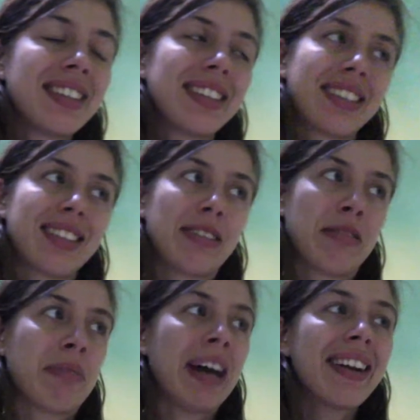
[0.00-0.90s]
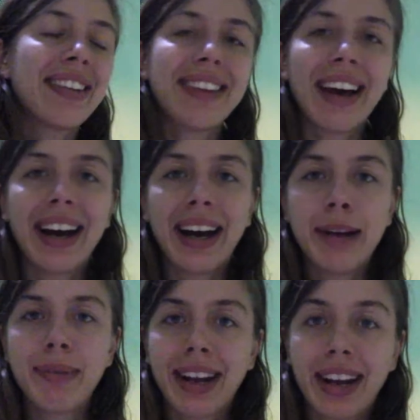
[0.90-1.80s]
And then by the
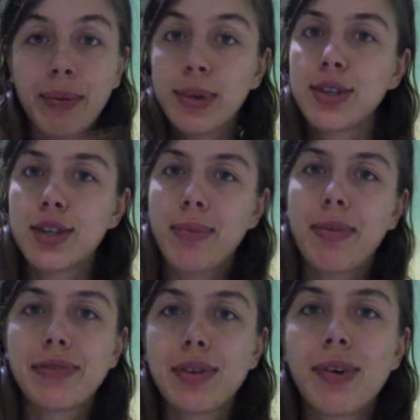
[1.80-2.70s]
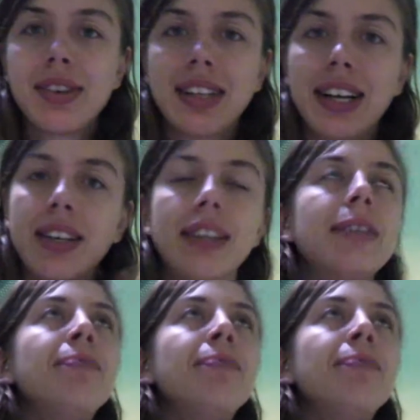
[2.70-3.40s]
time, like, I quit the job after 1 year,